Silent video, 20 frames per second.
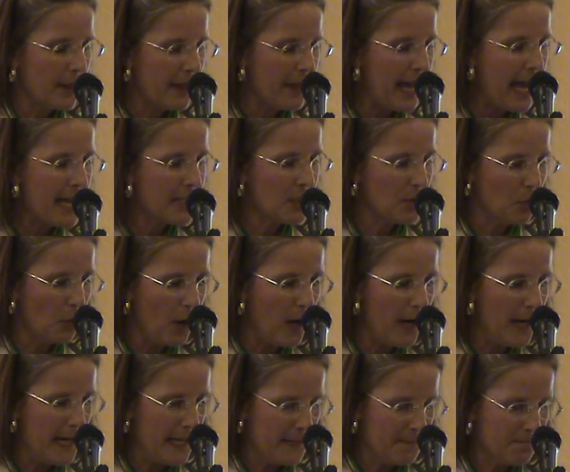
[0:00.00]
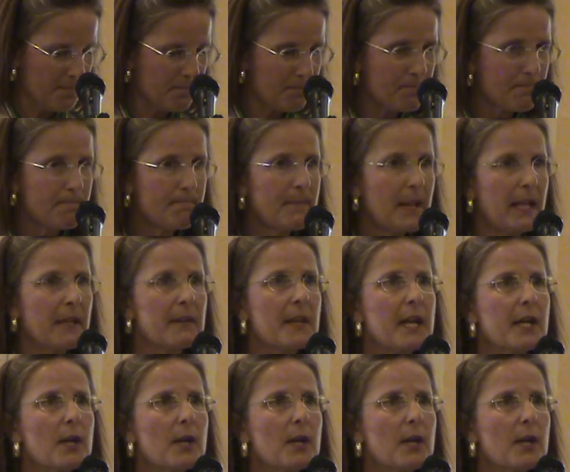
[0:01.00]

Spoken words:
That's why they